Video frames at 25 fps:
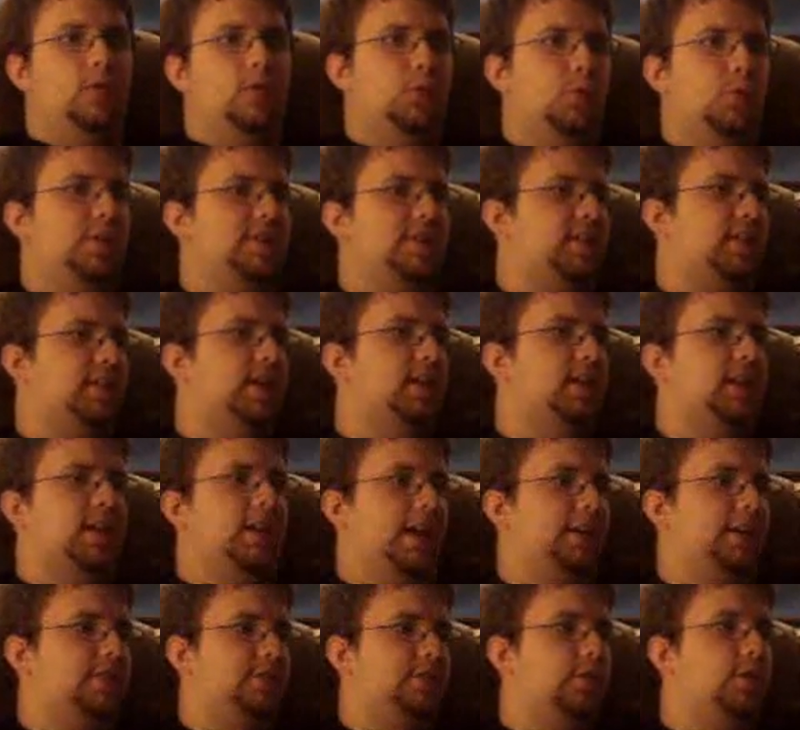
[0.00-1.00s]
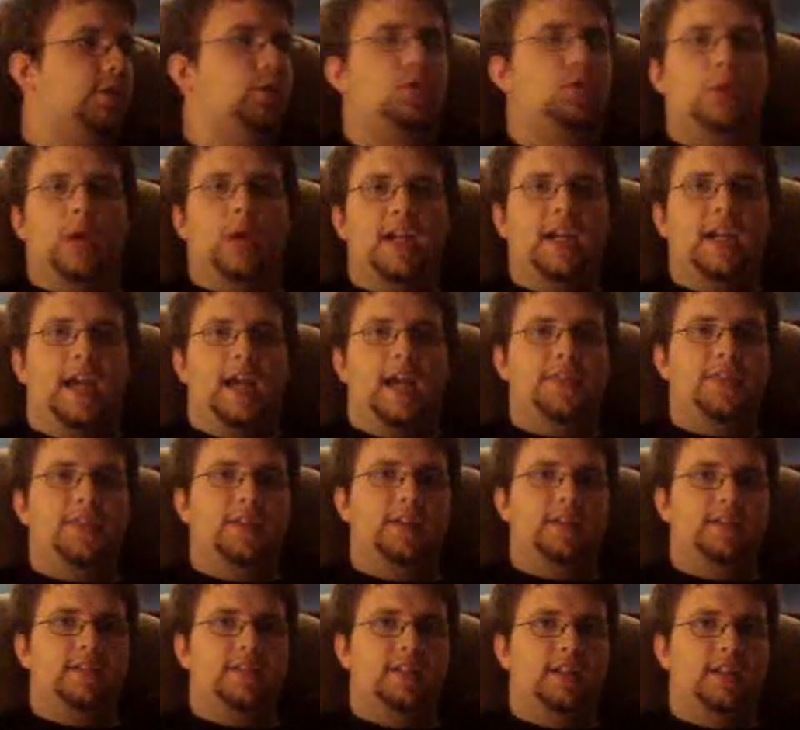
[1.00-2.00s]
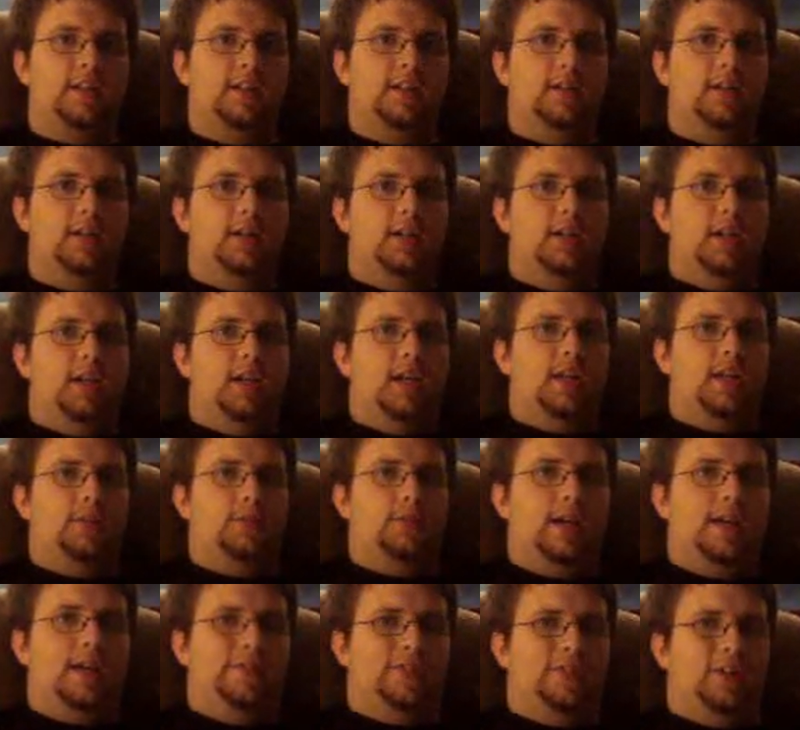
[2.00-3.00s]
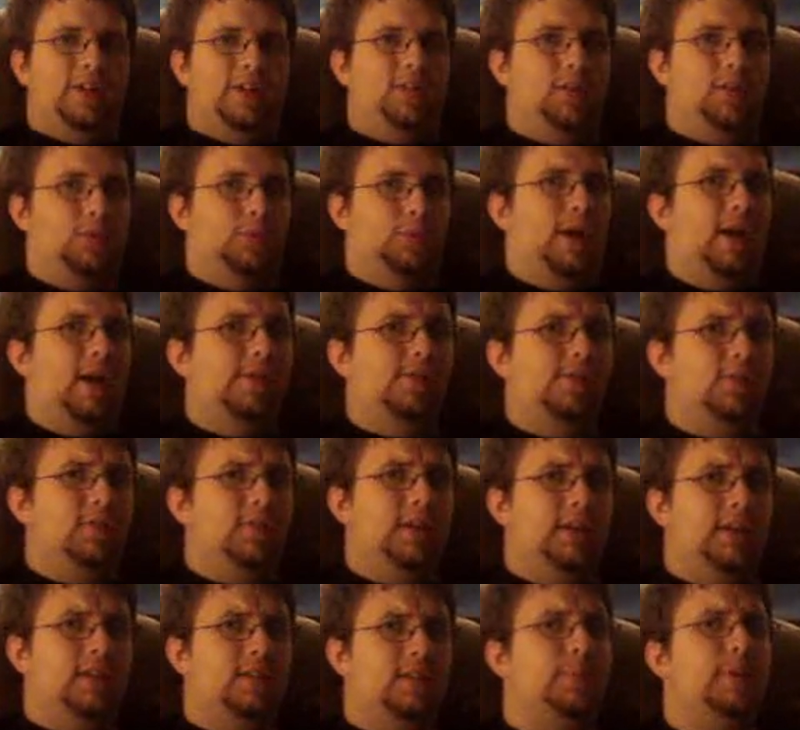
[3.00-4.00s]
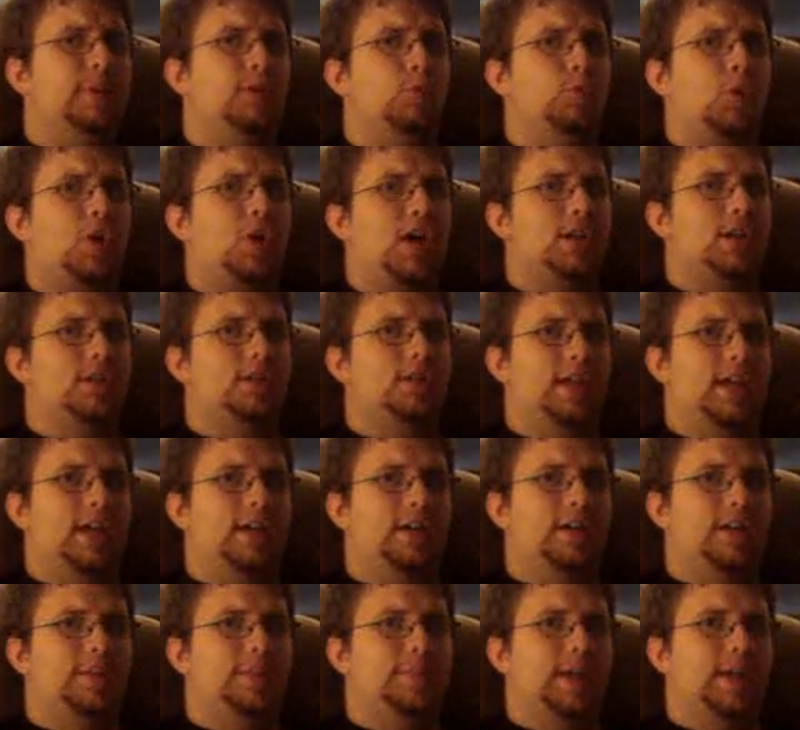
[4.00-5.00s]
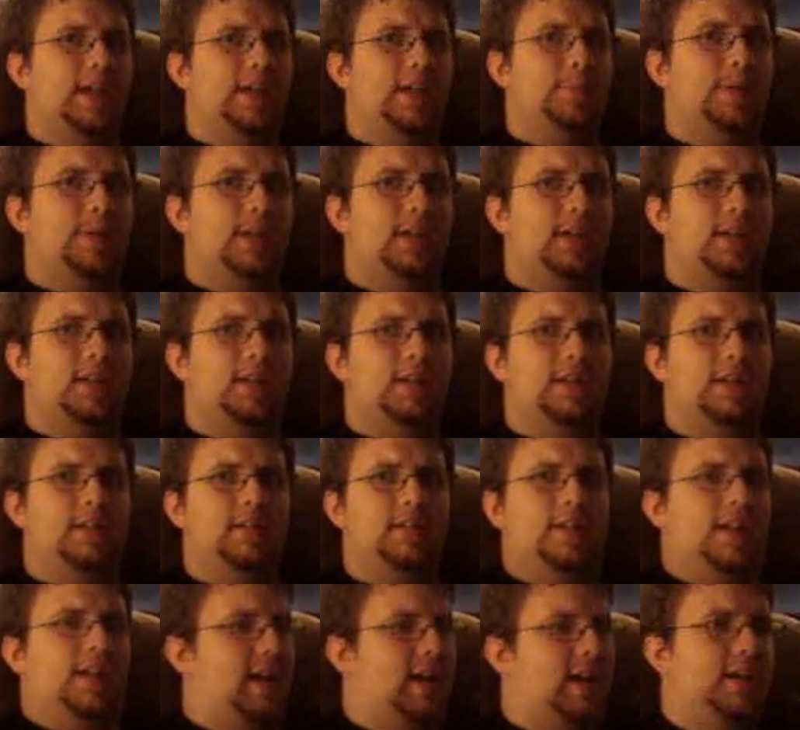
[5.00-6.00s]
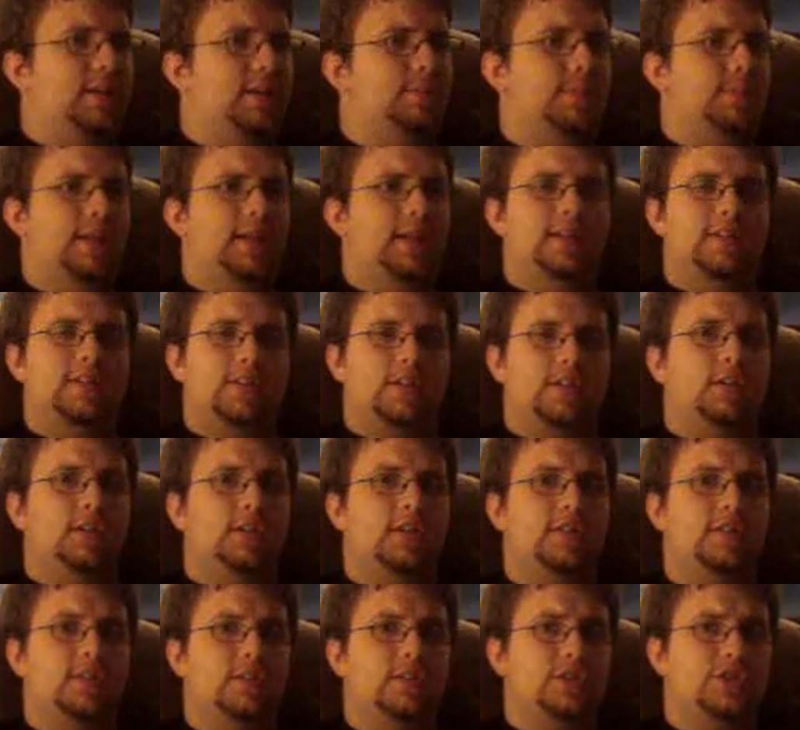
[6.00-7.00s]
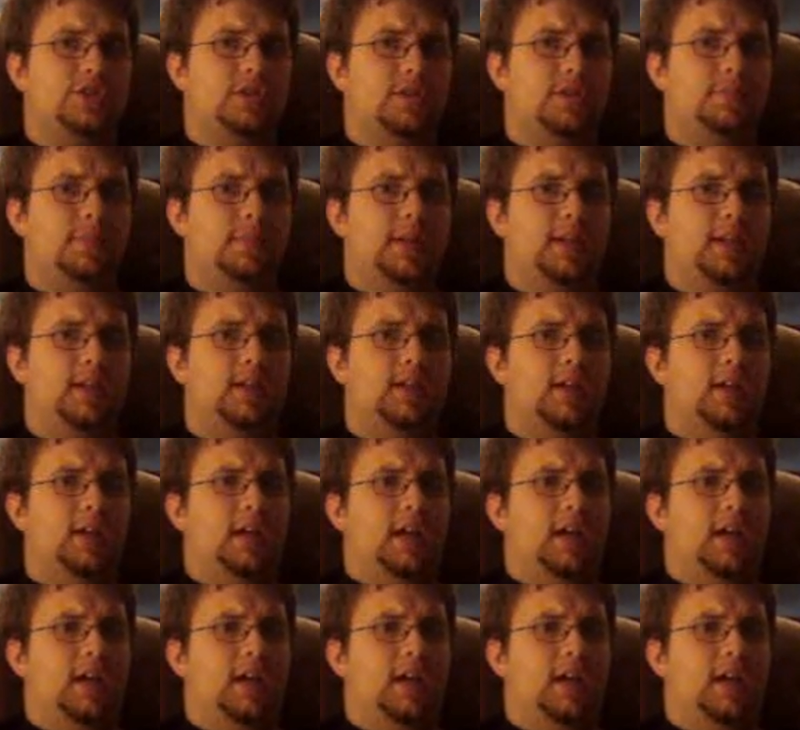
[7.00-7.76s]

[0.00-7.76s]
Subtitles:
Once again, you got two great athletes here in a rivalry. Their rivalry has been watered down, in my opinion. It's not been as good as it should be.